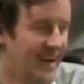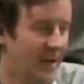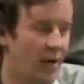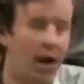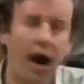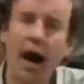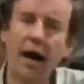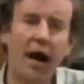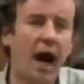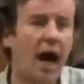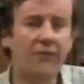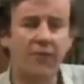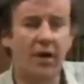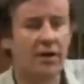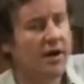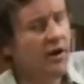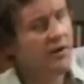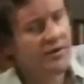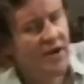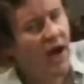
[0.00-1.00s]
Well,
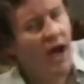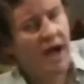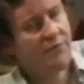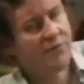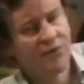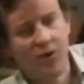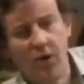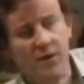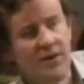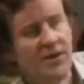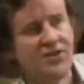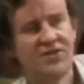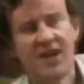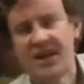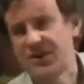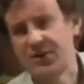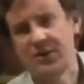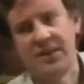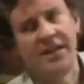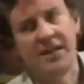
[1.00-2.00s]
I've got no time for all
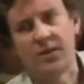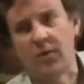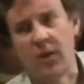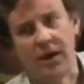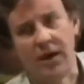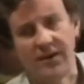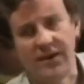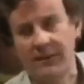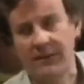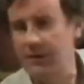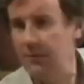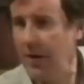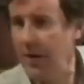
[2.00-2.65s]
this sexual inequality.